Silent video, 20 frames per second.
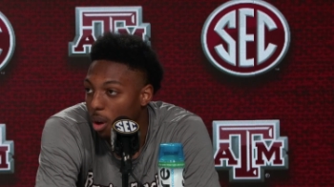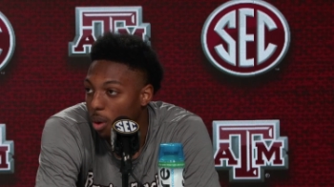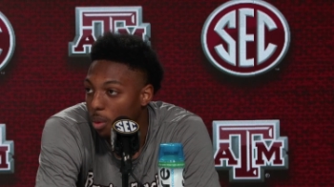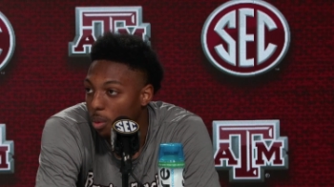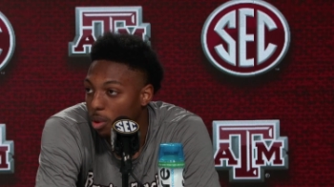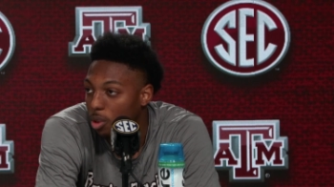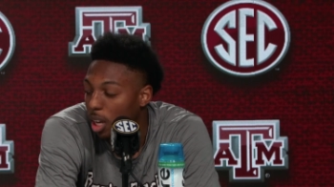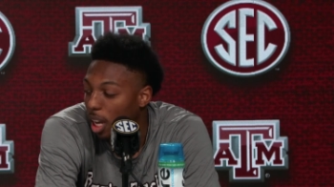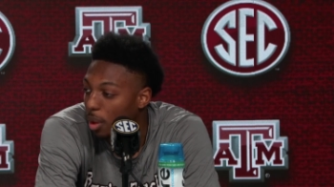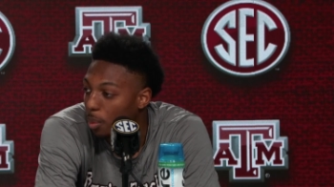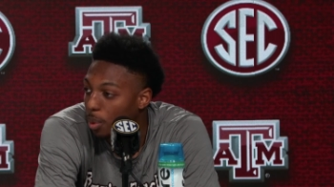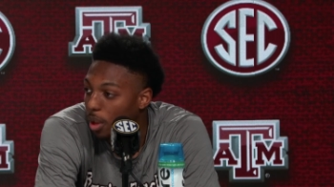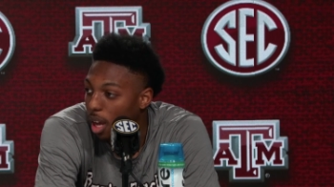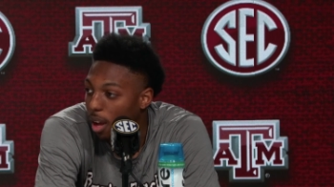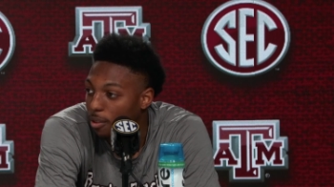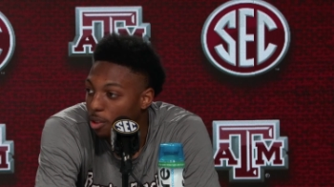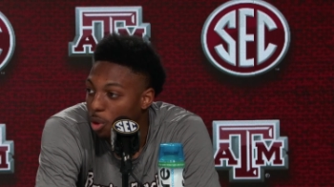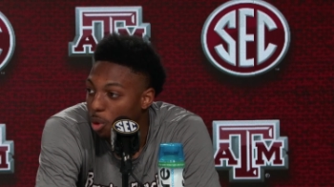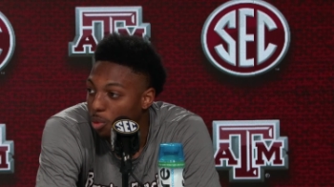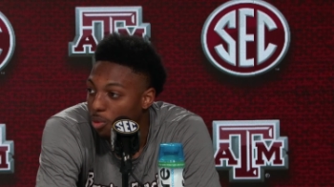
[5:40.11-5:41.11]
We tried to play
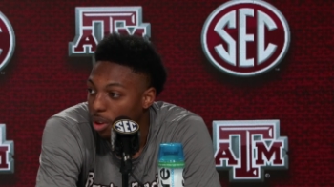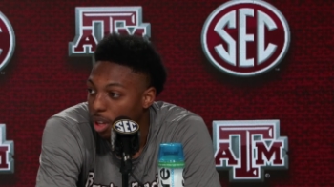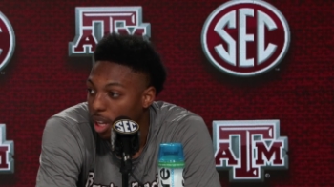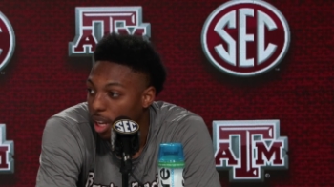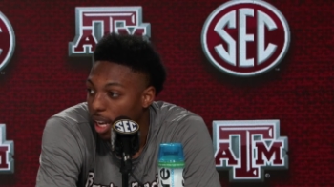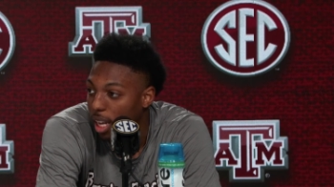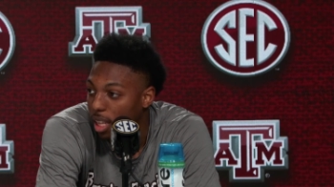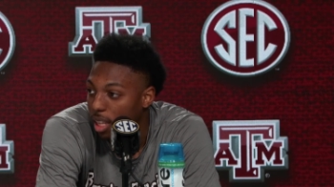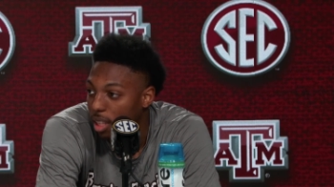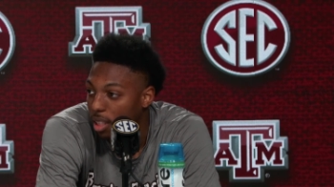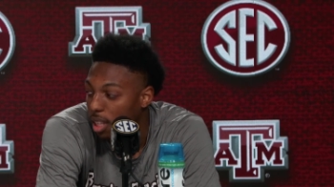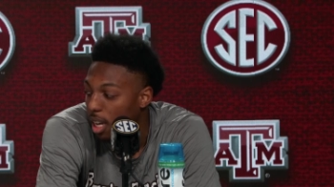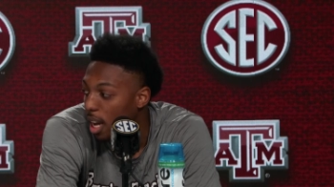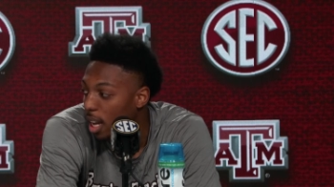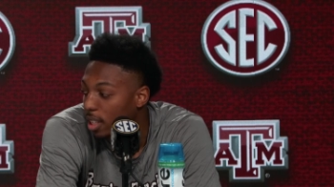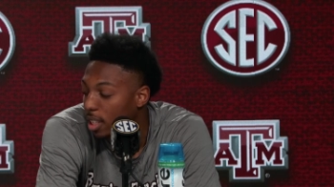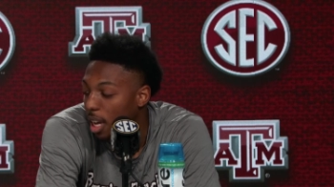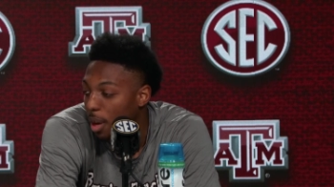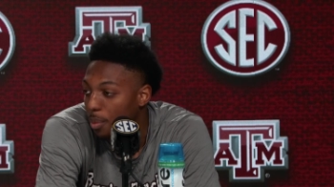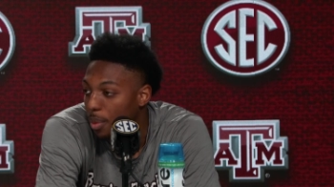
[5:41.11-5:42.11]
off 2 feet and get
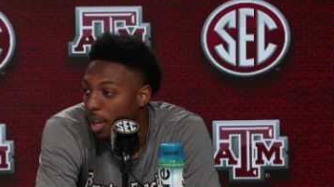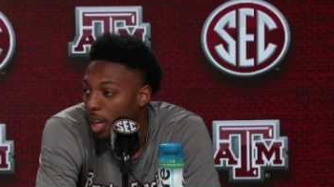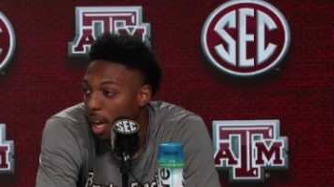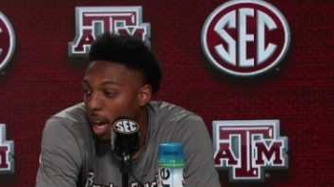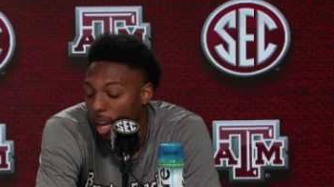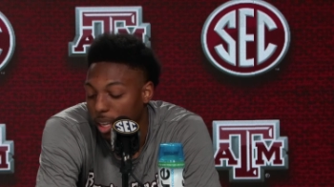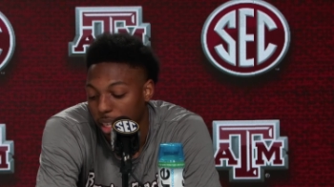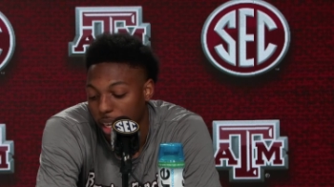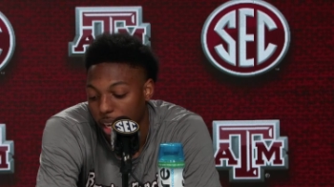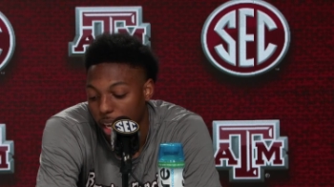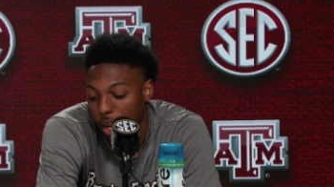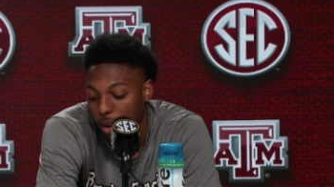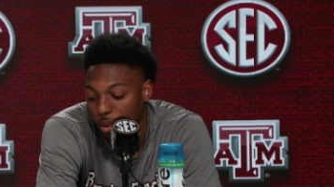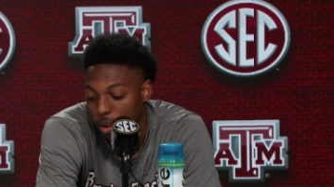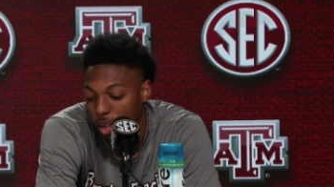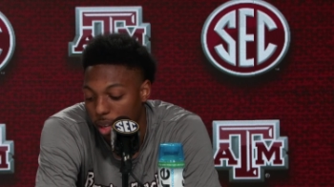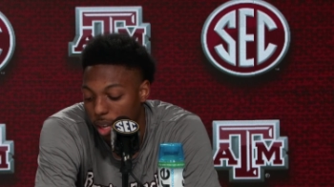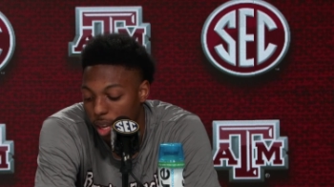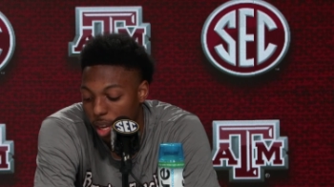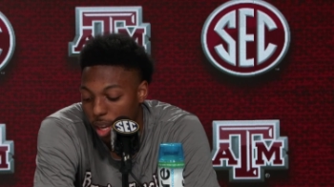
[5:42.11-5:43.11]
inside to our big guys like
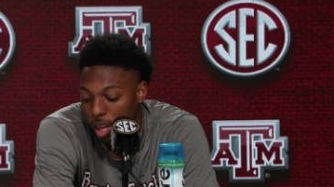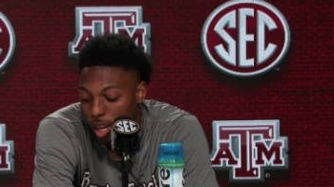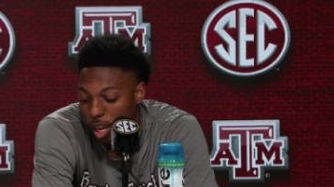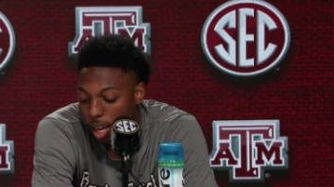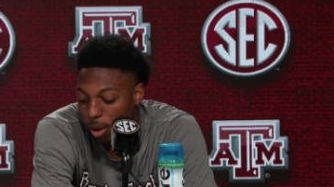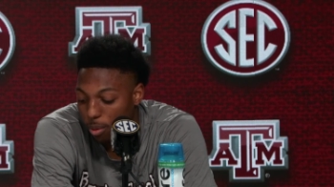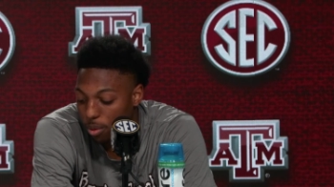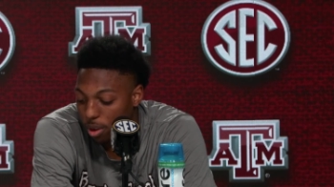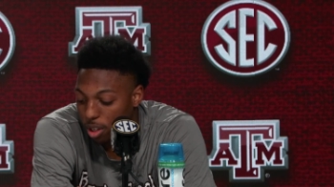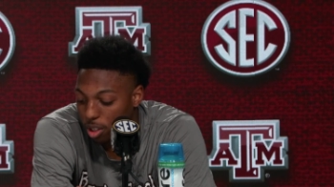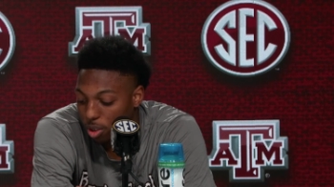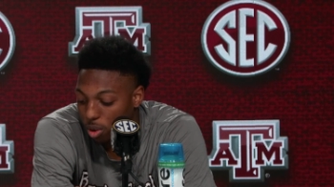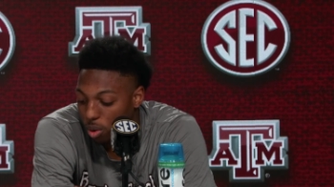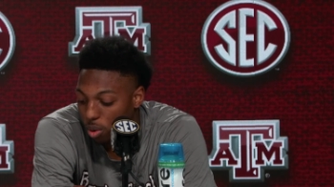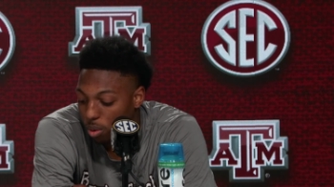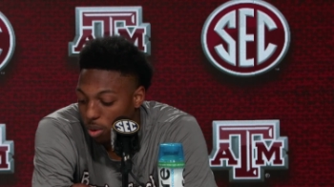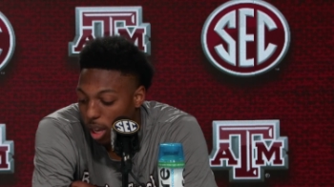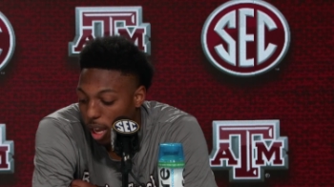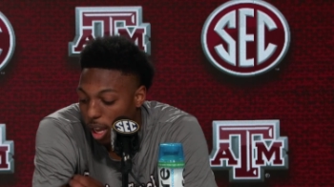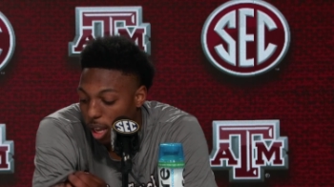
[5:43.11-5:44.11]
Henry and
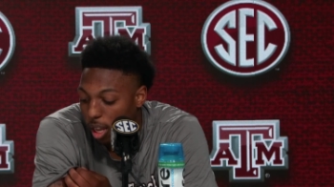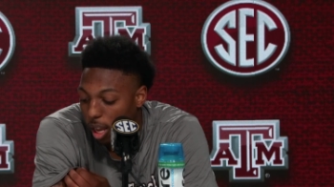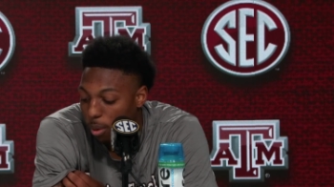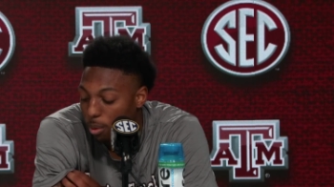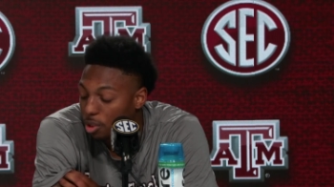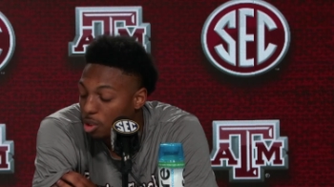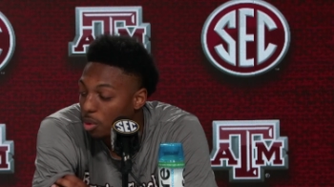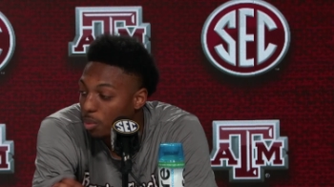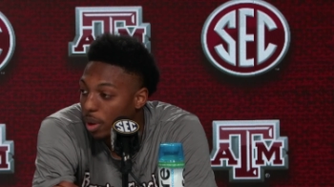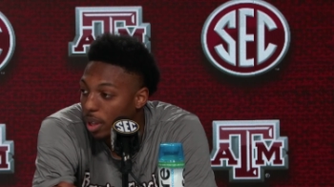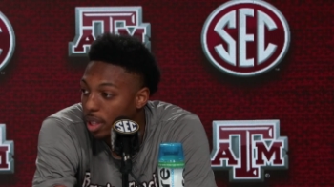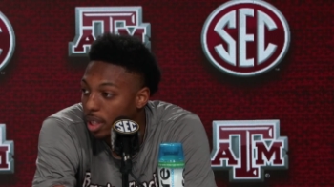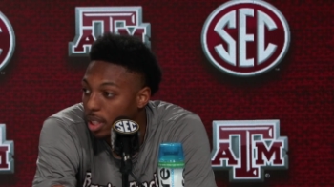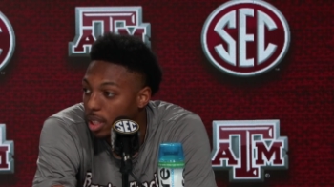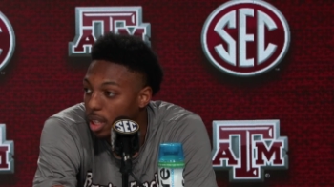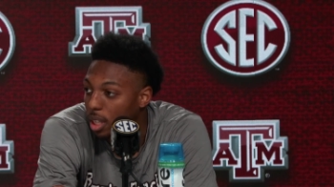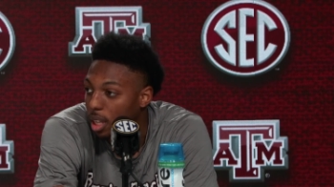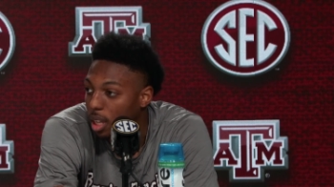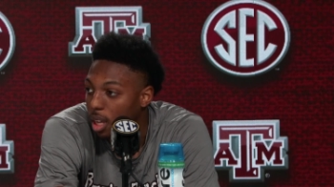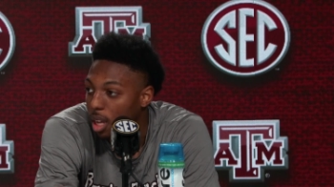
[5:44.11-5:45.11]
Jude. They were tremendous,
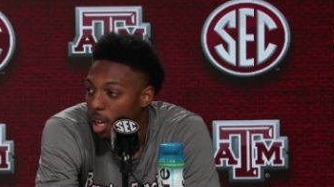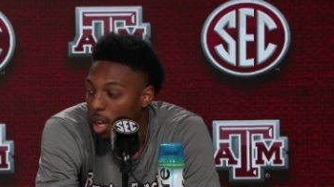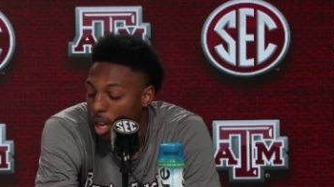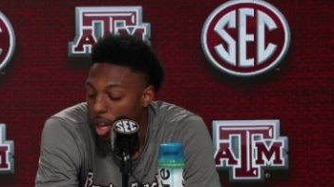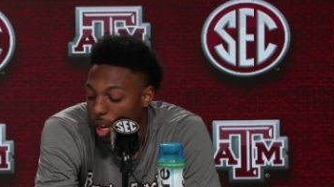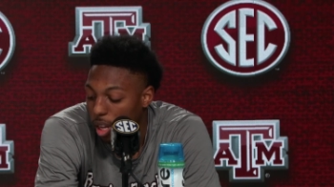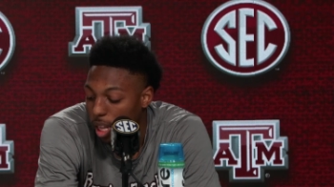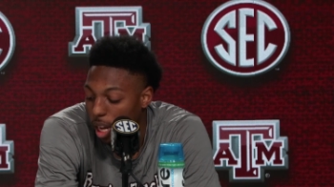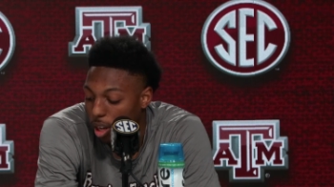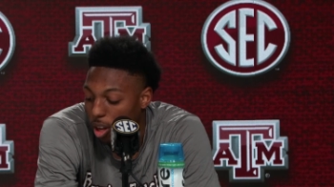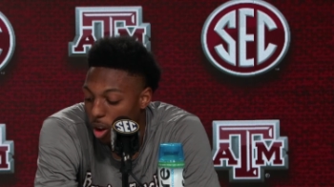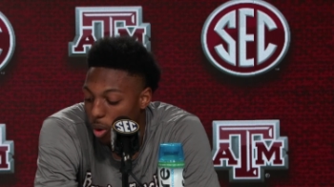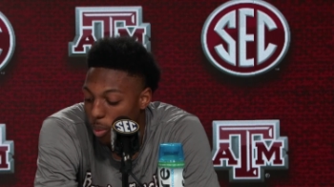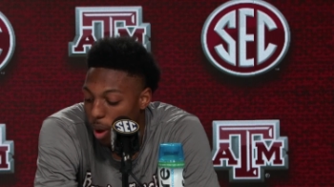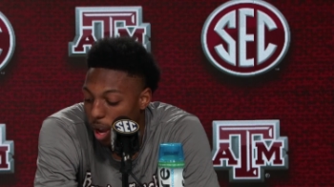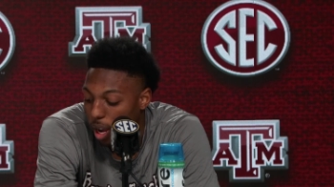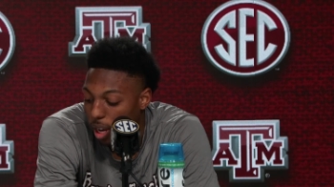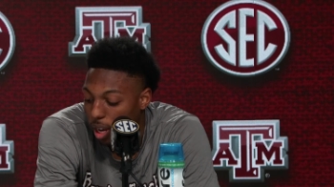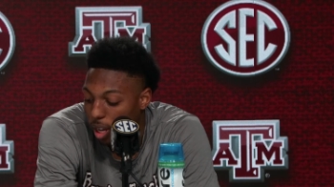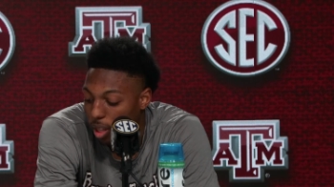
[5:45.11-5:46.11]
and I come
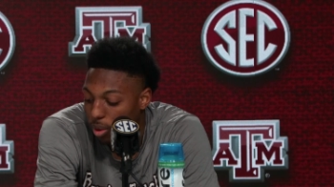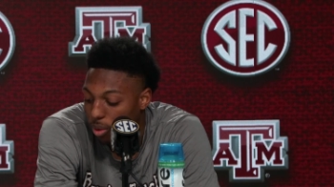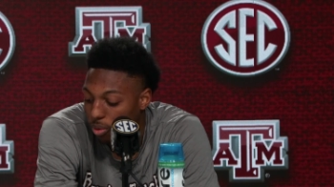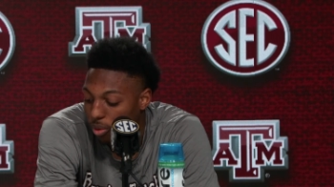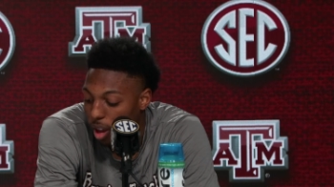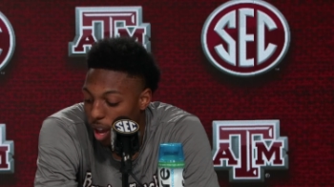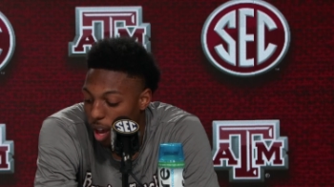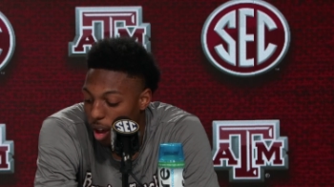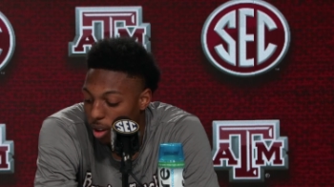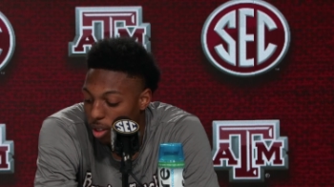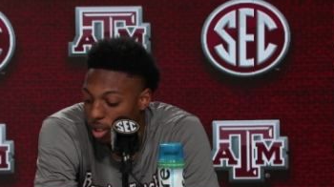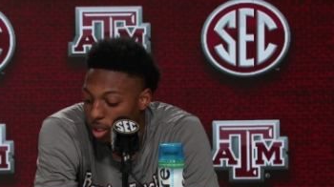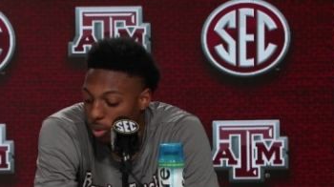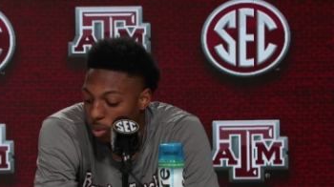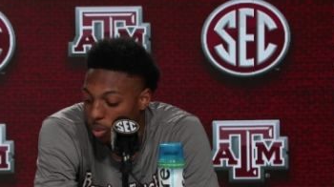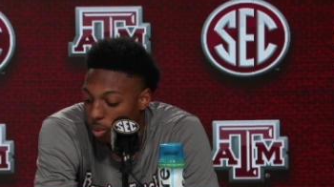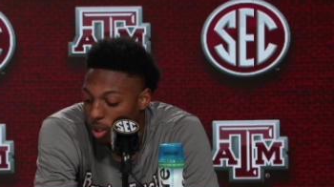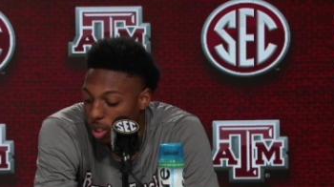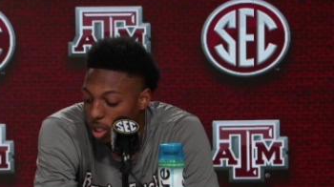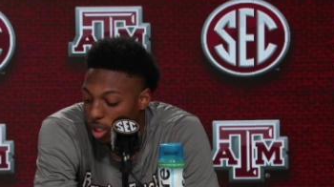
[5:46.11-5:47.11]
back and get the fouls, and
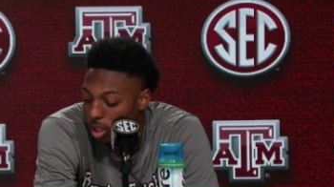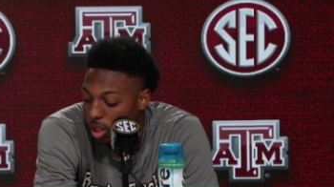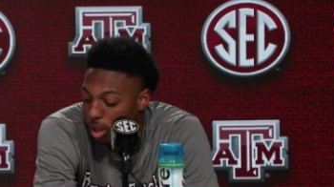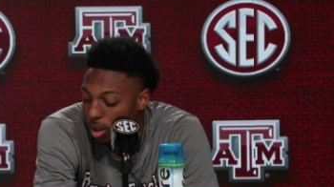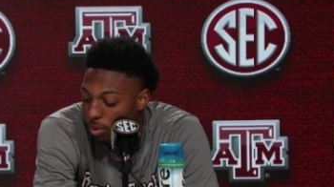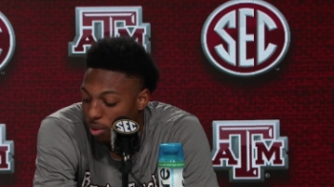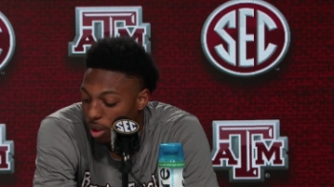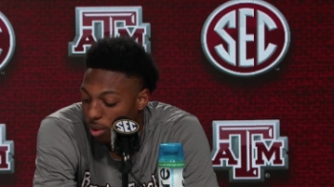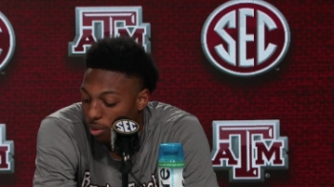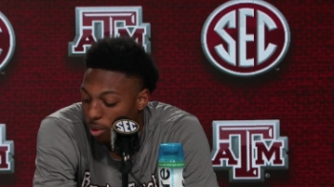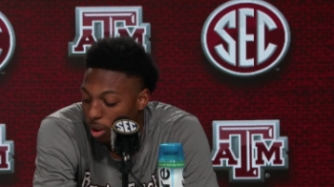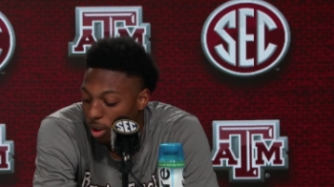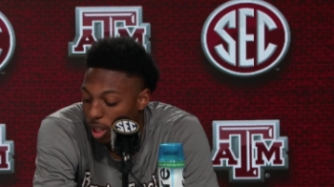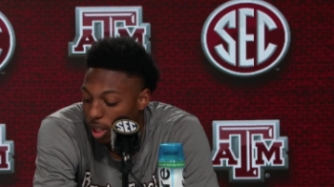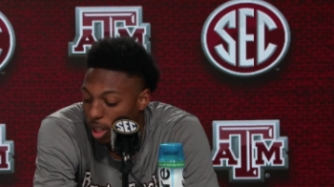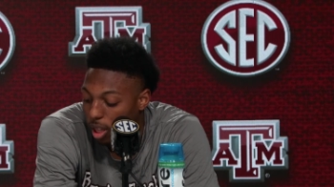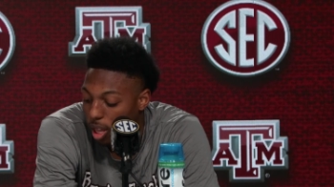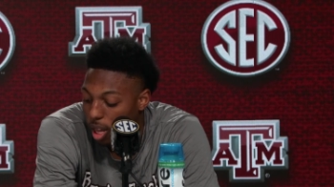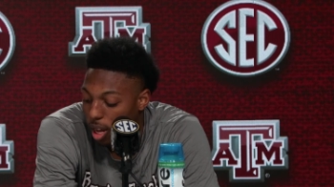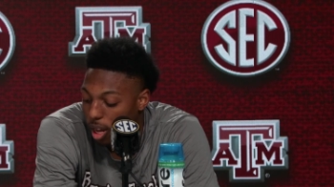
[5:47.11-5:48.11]
we just converted at
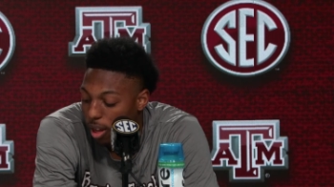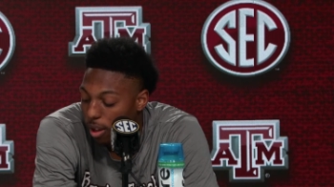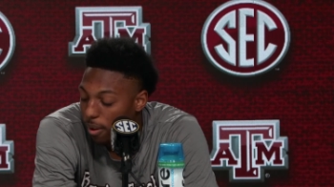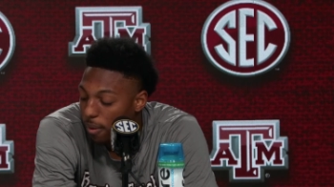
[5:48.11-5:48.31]
the line.